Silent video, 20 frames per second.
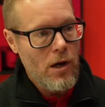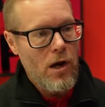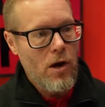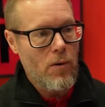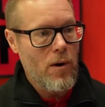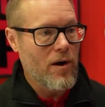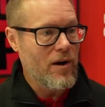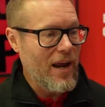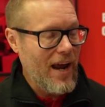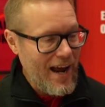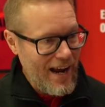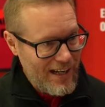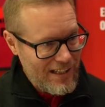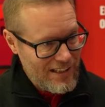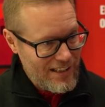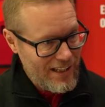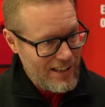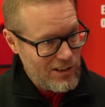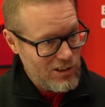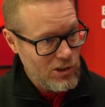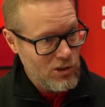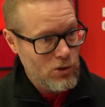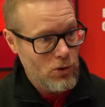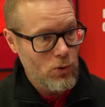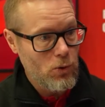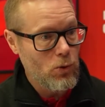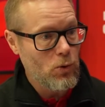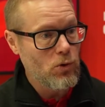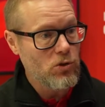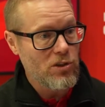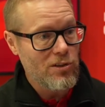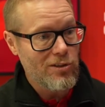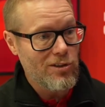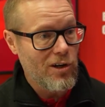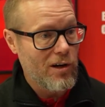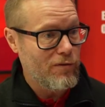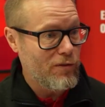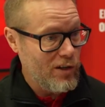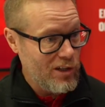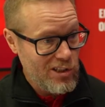around access to tools and
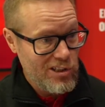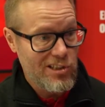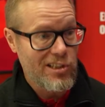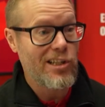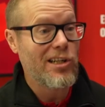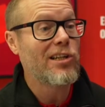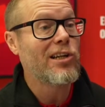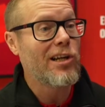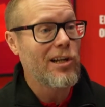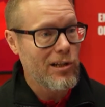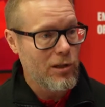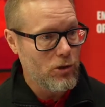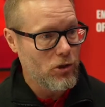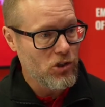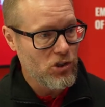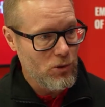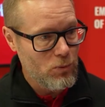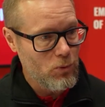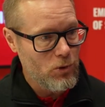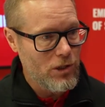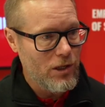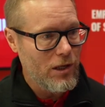diversity and inclusion